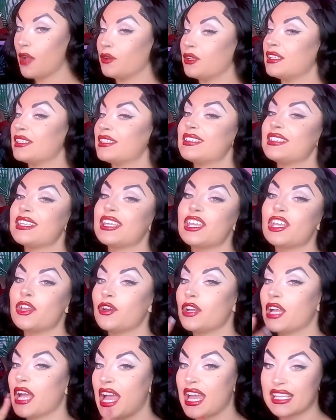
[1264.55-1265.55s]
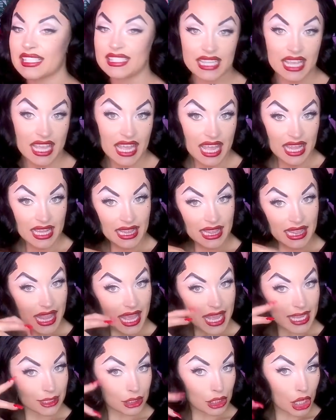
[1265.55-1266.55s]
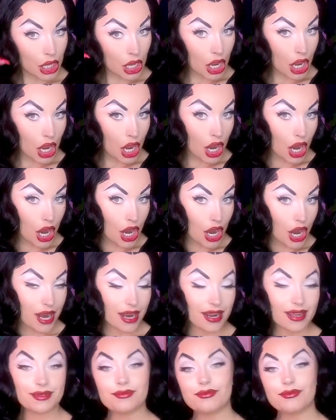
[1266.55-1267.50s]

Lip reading: will see you guys later.